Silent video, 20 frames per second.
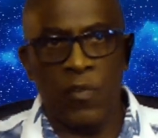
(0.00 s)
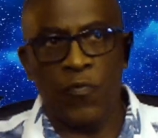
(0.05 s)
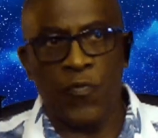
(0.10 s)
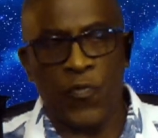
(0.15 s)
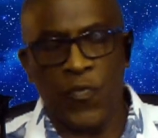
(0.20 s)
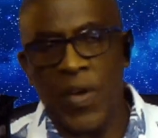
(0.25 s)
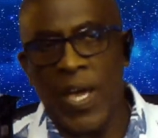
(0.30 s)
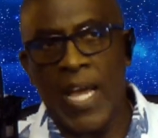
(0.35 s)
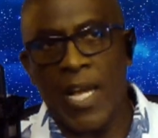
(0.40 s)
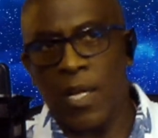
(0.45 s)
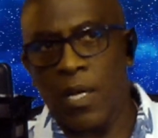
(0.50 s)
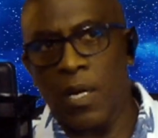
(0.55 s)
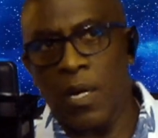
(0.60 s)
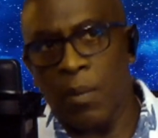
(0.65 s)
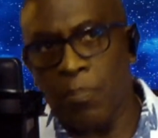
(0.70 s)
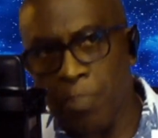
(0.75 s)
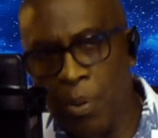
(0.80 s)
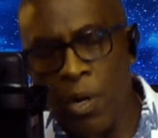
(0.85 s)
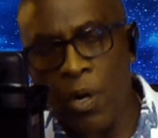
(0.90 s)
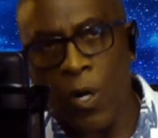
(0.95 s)
in fact
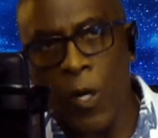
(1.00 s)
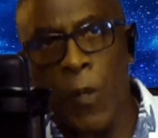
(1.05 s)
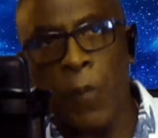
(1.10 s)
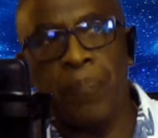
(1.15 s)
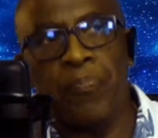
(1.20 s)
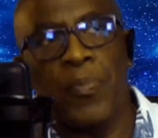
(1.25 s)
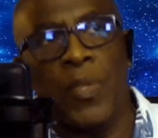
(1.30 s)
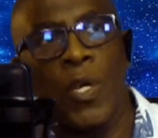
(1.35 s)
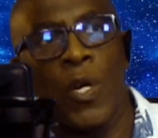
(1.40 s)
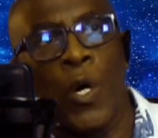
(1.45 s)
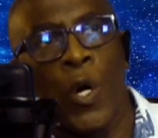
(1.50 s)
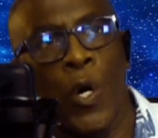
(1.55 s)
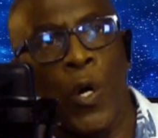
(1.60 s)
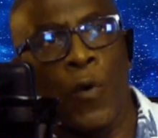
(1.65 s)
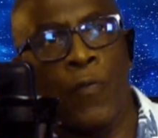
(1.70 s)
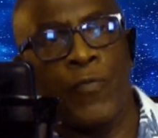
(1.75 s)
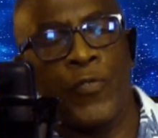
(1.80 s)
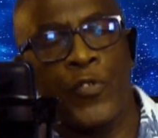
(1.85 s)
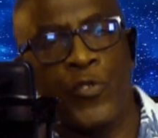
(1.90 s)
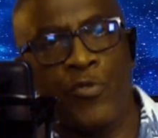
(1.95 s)
a part
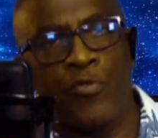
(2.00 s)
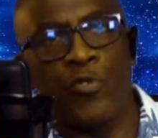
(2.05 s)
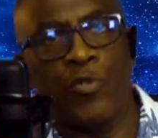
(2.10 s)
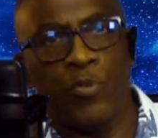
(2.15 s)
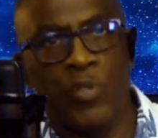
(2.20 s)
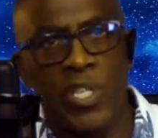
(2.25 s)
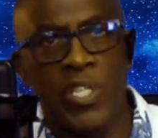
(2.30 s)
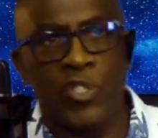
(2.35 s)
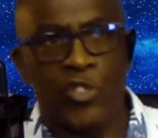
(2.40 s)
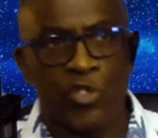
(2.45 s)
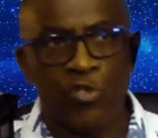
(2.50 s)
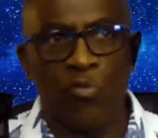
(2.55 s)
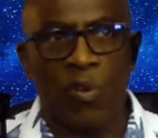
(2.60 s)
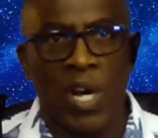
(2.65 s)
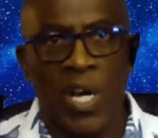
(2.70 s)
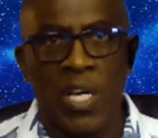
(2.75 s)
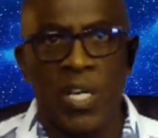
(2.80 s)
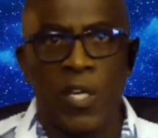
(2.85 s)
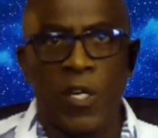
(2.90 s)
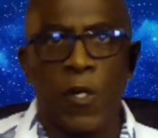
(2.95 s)
of true
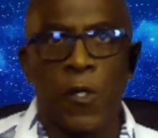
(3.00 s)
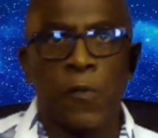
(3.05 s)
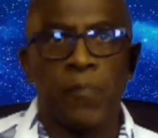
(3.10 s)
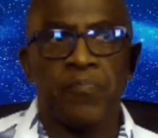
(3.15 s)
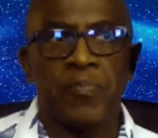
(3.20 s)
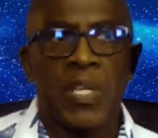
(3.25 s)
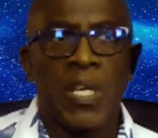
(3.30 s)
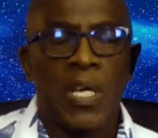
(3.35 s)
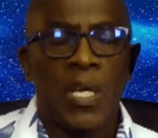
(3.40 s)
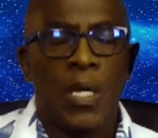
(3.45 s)
Israel.